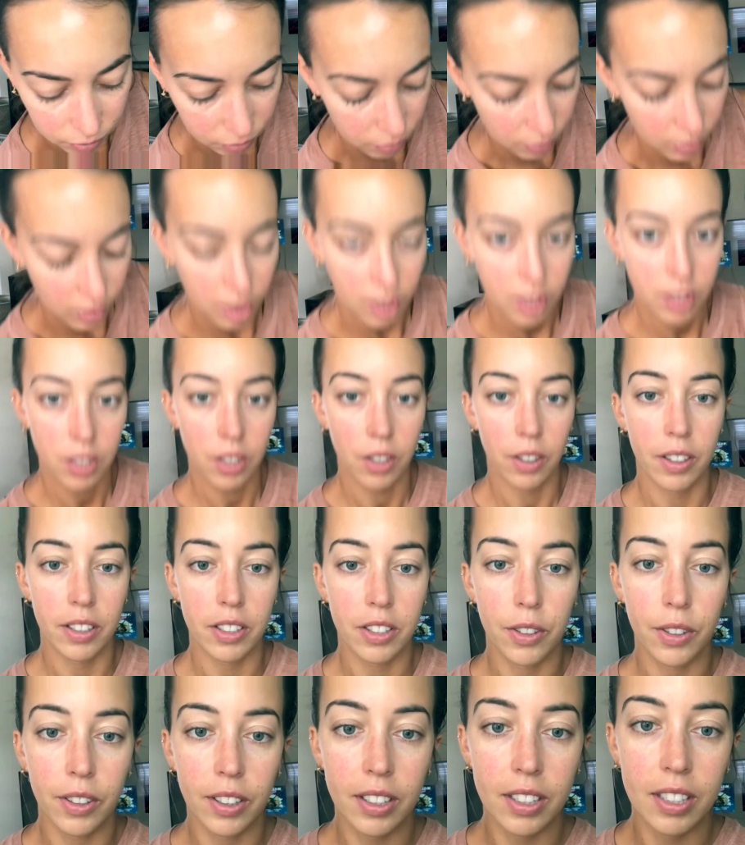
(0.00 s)
So as you
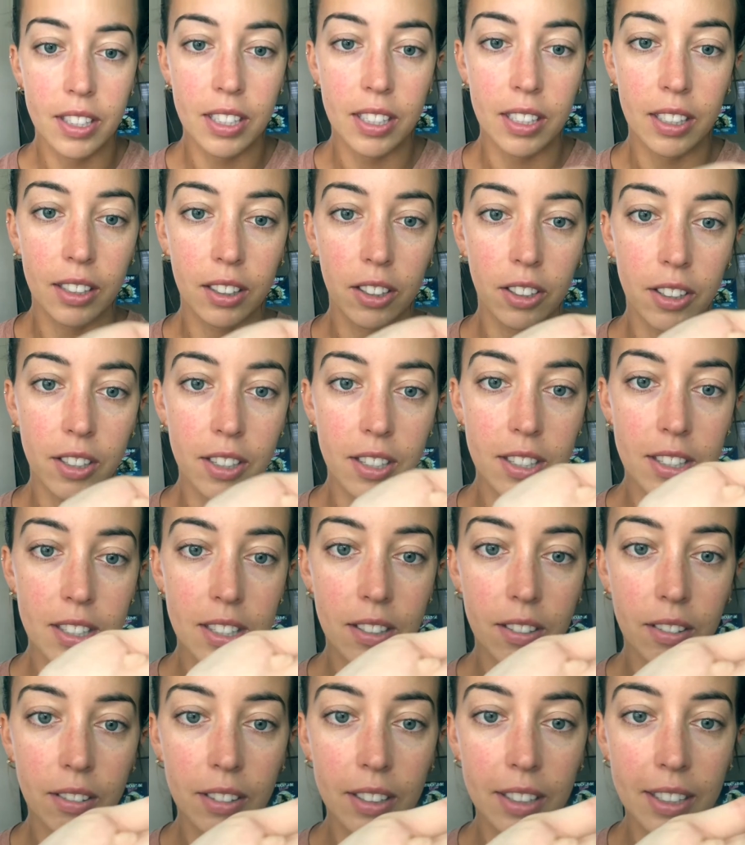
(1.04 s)
can see, it looks
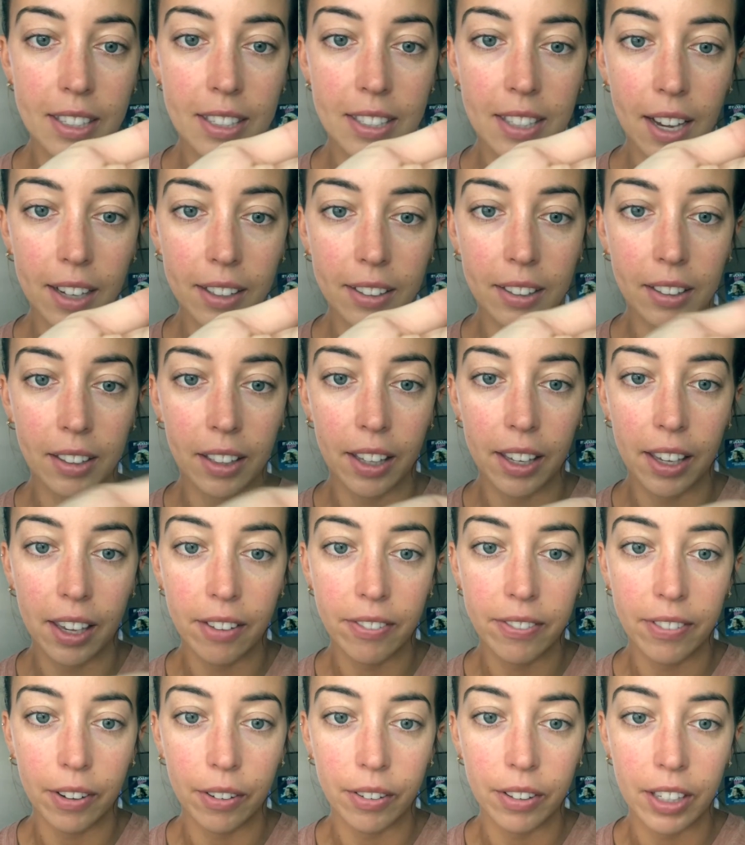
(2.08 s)
exactly like a
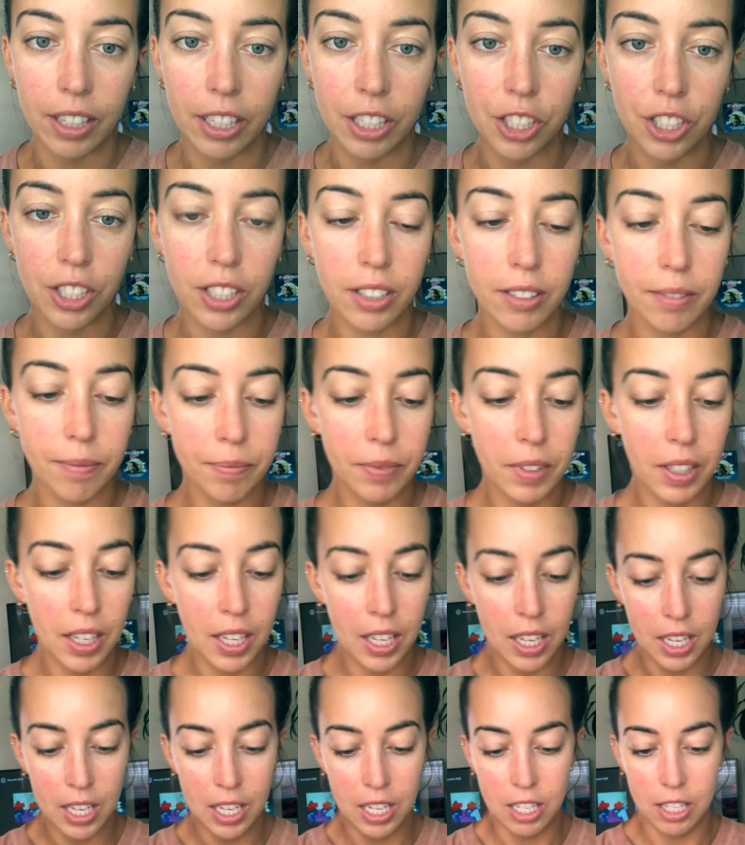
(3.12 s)
foundation.
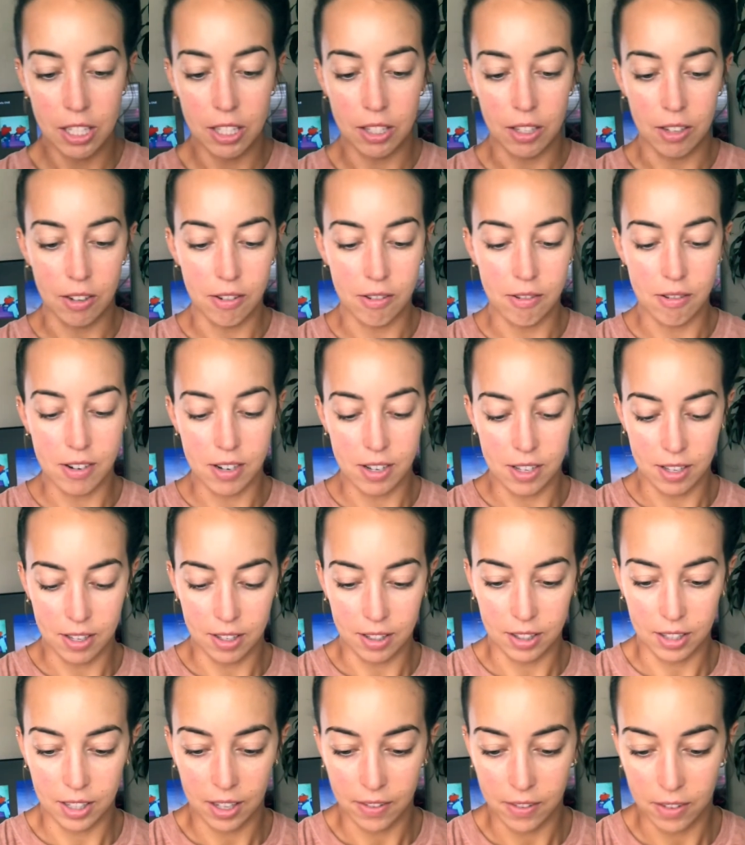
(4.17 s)
So let's
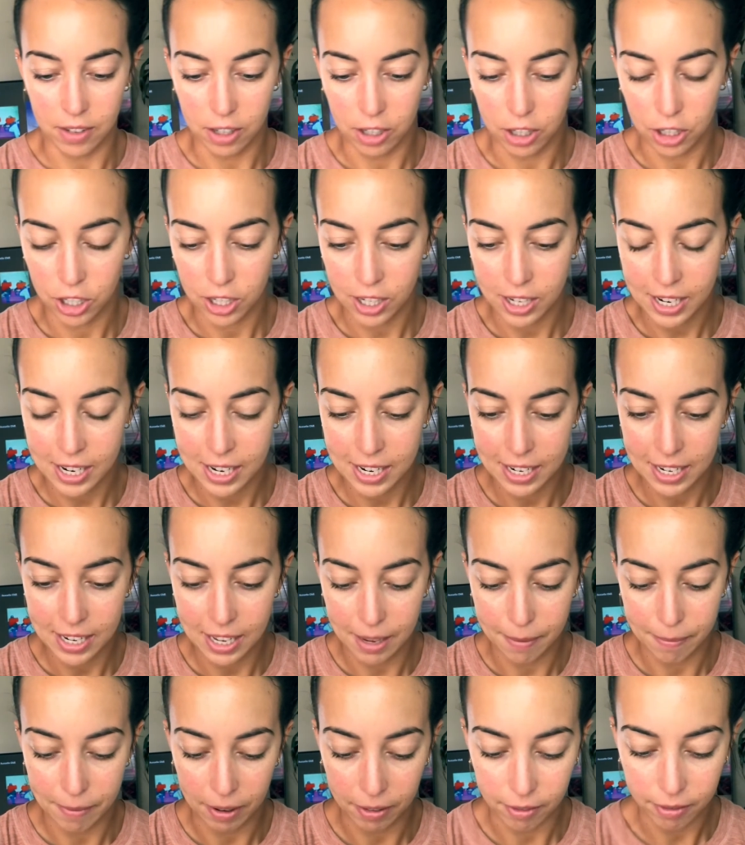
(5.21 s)
give it a shot, take
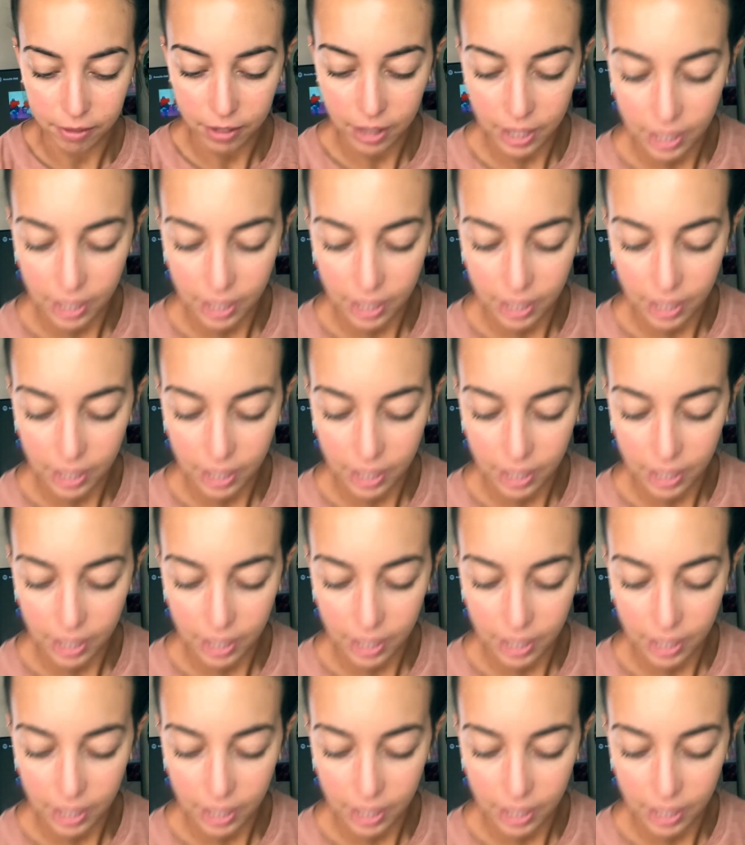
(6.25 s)
my ring